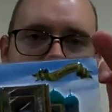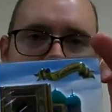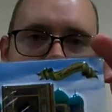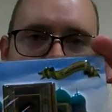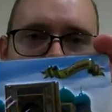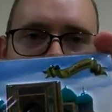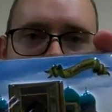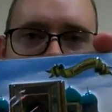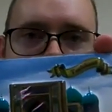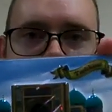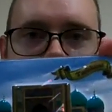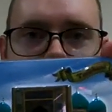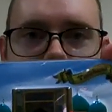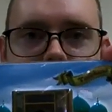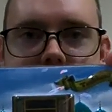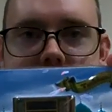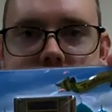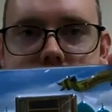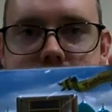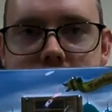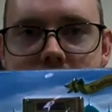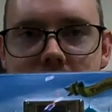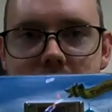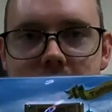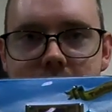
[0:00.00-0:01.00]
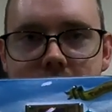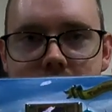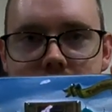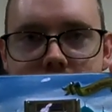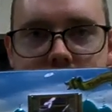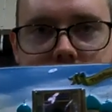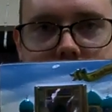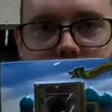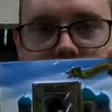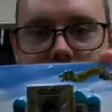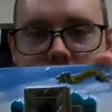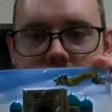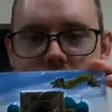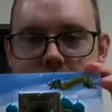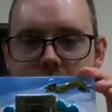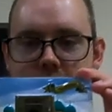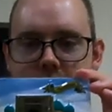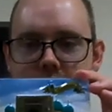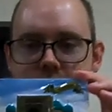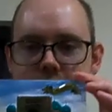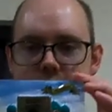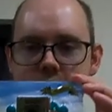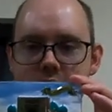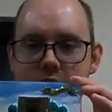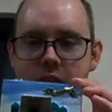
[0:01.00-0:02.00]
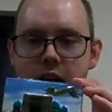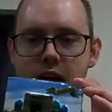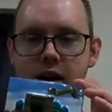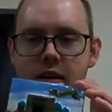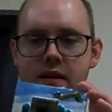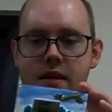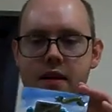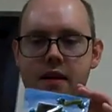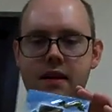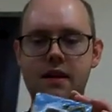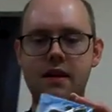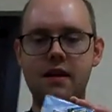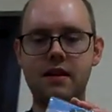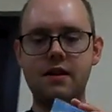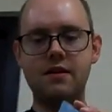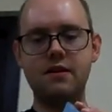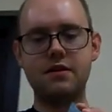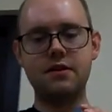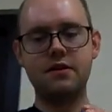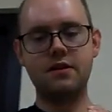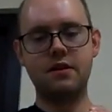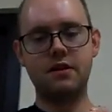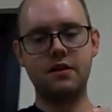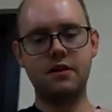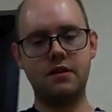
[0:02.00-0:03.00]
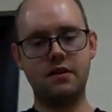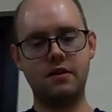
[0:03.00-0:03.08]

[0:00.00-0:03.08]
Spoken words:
So we got this magnet here, and in